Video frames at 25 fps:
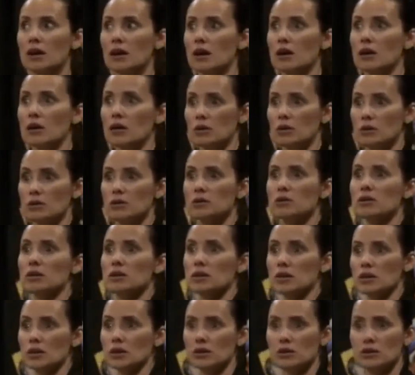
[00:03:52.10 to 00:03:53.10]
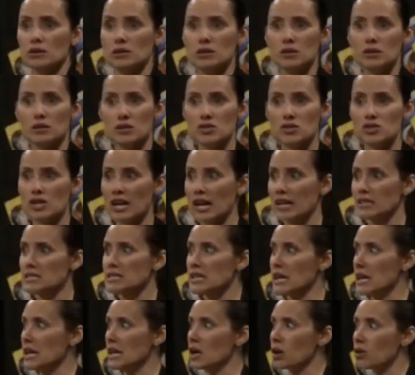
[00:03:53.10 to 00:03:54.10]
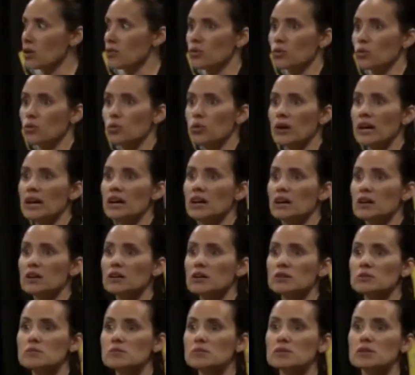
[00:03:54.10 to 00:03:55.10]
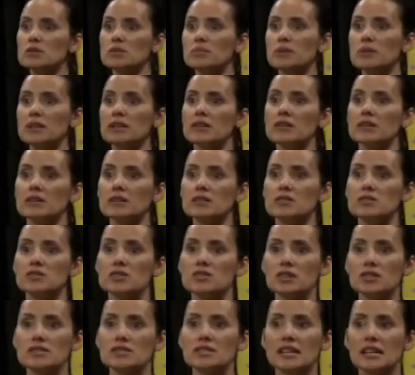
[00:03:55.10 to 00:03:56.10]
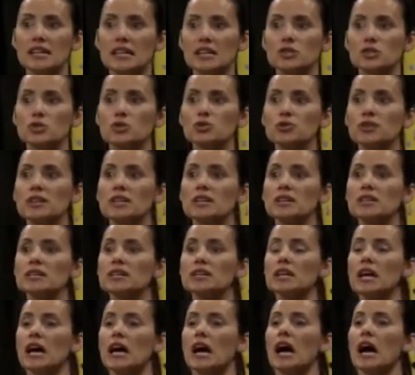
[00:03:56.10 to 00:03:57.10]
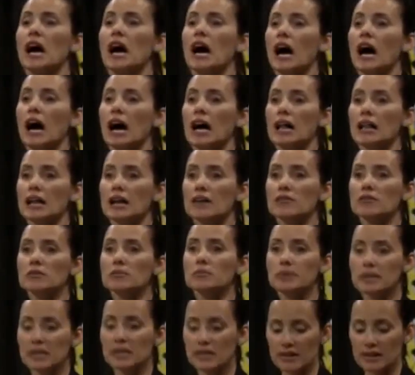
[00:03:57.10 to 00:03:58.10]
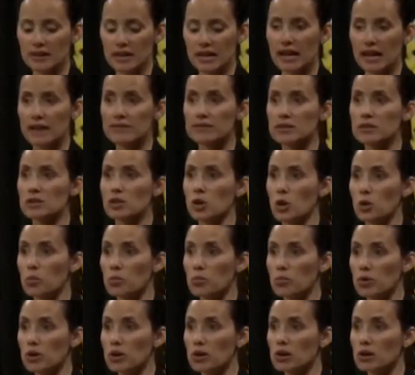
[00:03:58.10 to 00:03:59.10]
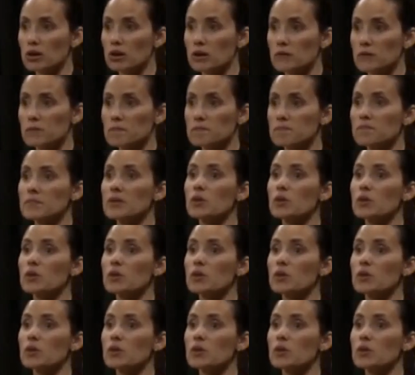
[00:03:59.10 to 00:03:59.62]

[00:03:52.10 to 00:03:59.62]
the child's getting overwhelmed, the parent starts getting triggered. I'll have a parent have a notebook